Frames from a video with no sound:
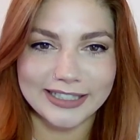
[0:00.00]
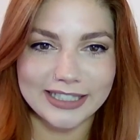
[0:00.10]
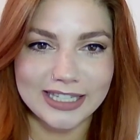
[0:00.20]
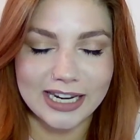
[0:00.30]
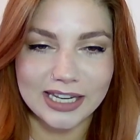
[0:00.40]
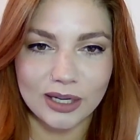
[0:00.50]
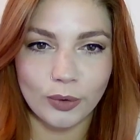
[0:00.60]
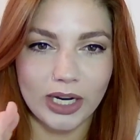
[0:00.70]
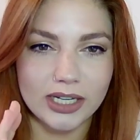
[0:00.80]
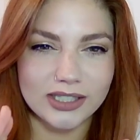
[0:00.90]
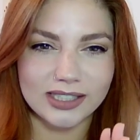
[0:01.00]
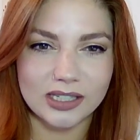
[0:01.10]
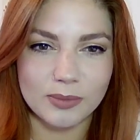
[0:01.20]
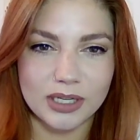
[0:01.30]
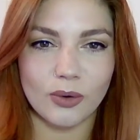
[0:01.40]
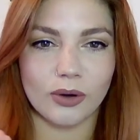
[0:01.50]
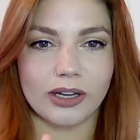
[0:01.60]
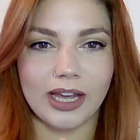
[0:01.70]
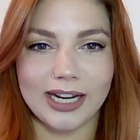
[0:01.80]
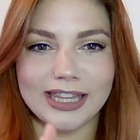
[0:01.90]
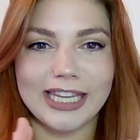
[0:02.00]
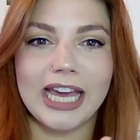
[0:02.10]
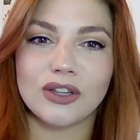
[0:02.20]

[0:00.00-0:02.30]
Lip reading: to 10 day range. It's going to be kind of the end